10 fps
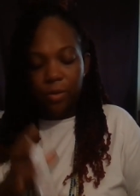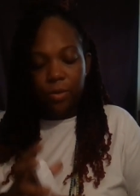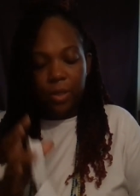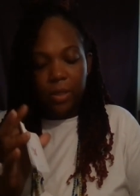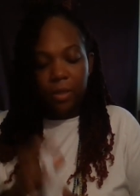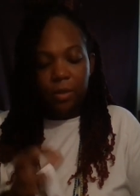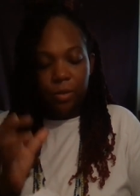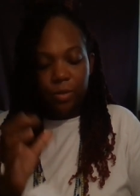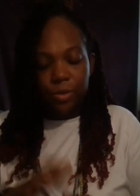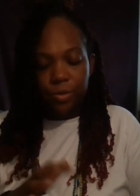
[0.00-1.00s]
you're killing
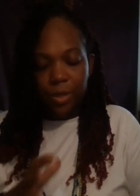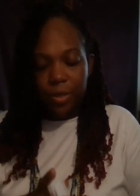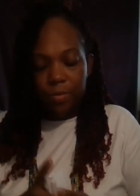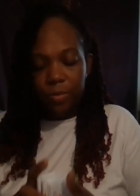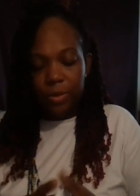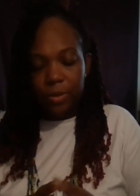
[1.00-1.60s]
your dreams.